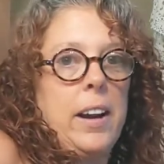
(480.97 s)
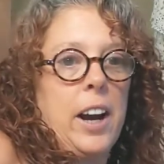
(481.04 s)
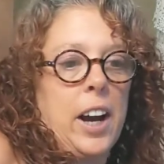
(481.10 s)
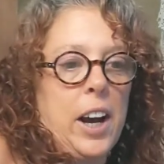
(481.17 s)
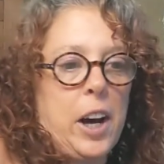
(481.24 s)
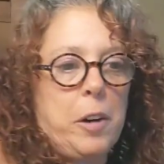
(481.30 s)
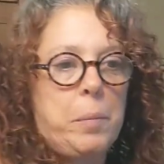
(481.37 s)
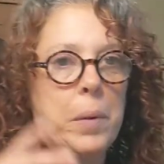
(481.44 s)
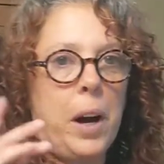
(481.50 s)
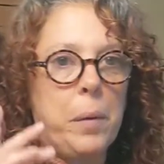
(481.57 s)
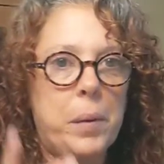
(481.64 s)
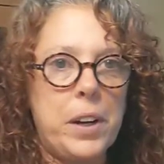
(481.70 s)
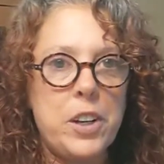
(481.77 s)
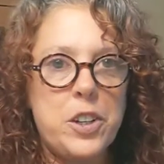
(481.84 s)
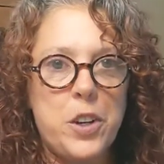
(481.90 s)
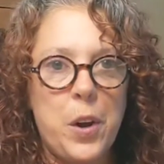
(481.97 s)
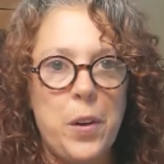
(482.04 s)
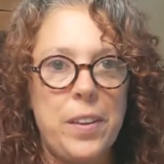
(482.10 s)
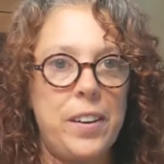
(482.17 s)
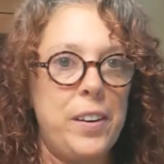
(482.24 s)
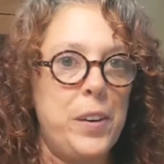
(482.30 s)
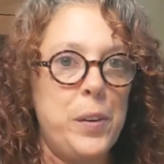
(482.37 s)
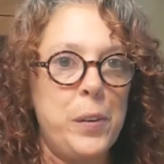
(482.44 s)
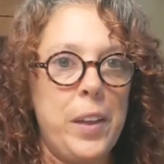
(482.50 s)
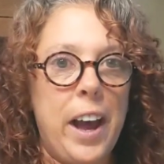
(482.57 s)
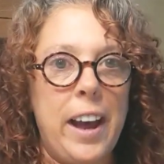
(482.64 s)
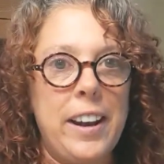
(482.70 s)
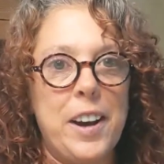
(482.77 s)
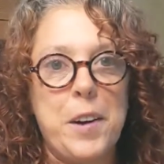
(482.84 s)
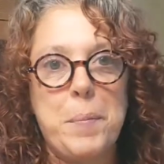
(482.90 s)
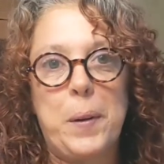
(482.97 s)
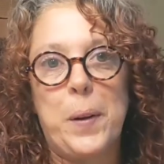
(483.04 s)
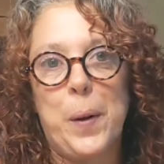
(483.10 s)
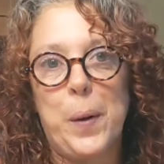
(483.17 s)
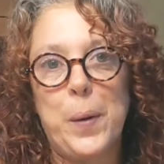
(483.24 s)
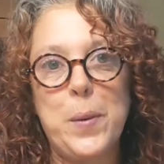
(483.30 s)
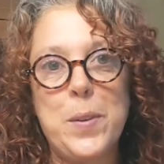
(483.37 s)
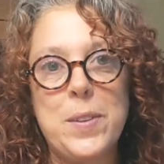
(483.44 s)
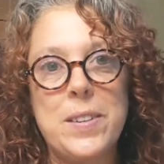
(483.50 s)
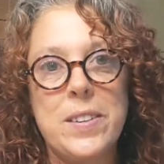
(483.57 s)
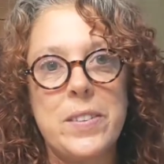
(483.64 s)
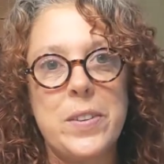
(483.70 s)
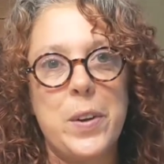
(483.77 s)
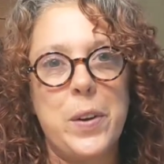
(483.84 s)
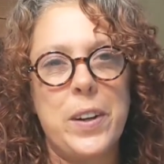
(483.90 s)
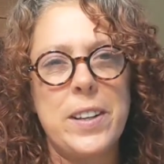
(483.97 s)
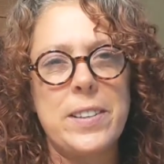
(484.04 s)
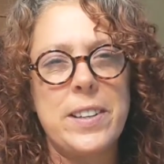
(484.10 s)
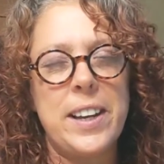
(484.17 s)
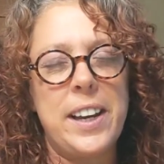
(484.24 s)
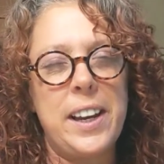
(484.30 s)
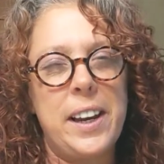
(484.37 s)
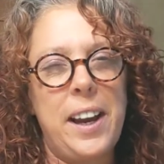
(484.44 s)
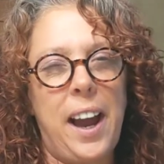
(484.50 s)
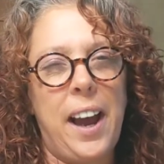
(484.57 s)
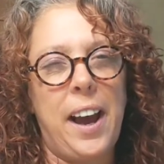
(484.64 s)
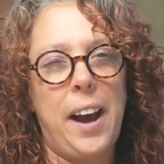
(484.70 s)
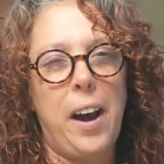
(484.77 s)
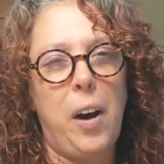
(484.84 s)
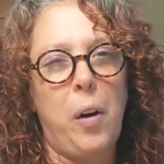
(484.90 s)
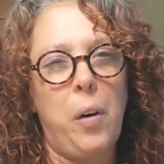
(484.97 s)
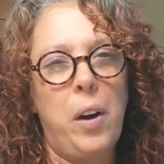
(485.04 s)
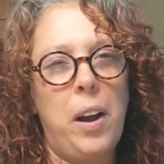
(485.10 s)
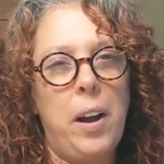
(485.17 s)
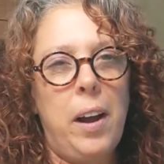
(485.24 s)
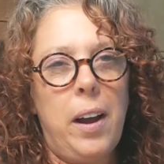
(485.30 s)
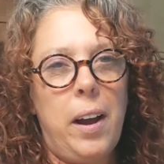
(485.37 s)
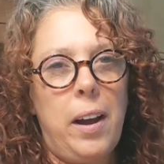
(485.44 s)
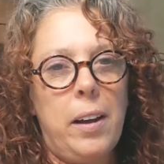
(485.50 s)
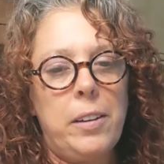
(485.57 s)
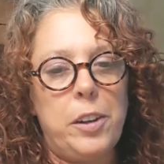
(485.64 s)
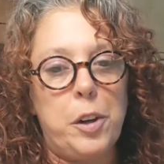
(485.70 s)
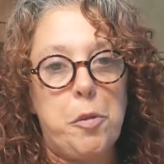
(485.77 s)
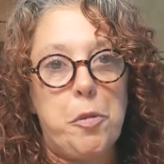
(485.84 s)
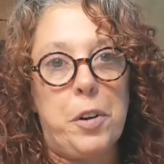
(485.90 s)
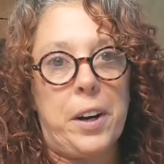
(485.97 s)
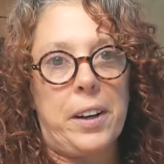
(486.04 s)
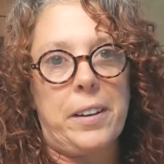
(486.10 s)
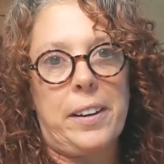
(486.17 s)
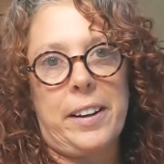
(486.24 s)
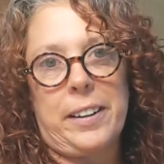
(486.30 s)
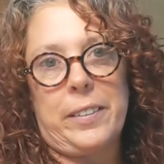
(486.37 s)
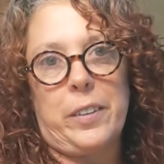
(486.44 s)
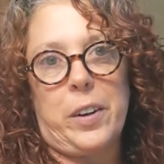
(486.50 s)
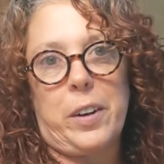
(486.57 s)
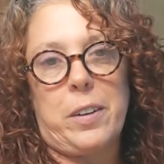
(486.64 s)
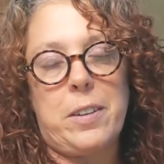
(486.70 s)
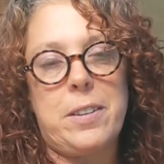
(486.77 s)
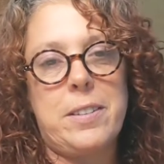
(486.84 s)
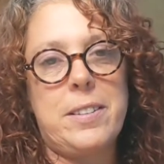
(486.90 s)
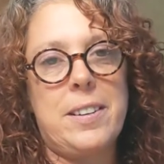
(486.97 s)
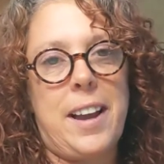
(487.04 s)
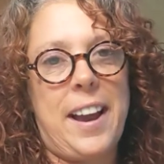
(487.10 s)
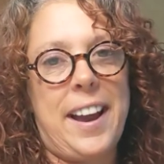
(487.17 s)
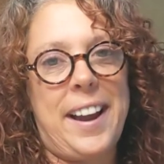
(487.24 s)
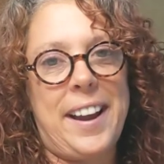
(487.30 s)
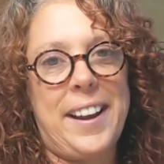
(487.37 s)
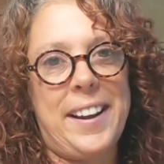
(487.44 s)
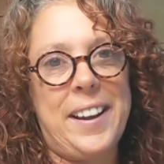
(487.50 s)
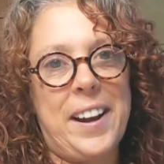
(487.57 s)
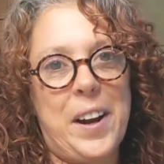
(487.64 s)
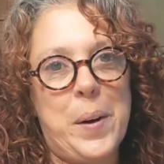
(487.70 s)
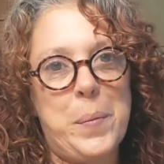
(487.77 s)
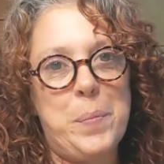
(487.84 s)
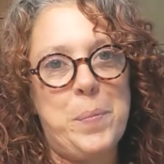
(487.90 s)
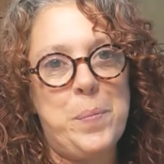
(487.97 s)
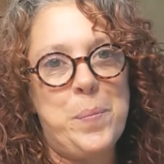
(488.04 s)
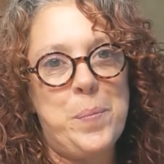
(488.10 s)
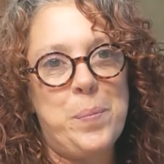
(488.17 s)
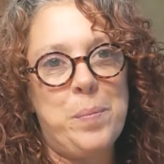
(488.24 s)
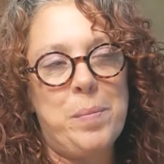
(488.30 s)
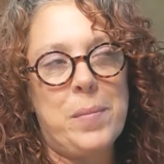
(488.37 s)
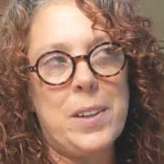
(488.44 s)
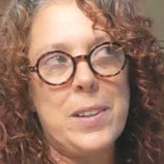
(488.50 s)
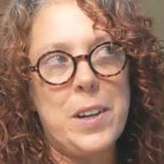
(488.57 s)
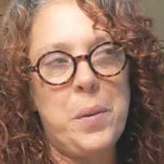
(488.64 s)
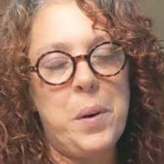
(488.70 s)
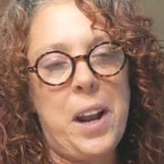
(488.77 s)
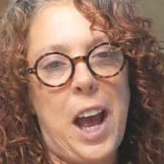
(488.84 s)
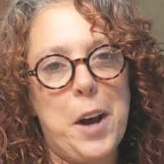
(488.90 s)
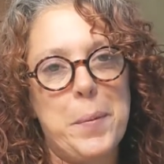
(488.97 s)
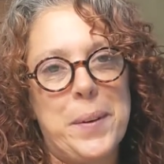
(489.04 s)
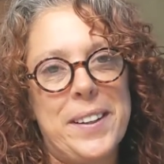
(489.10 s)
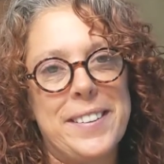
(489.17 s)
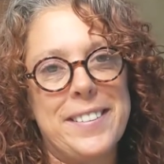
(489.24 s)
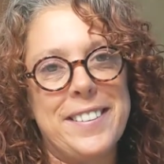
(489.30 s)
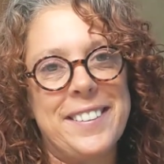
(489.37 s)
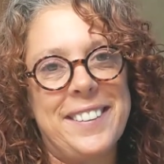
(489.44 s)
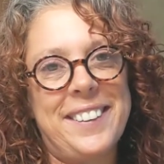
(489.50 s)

I'm going to show you that up close so you can see how different it looks, and we'll see what happens.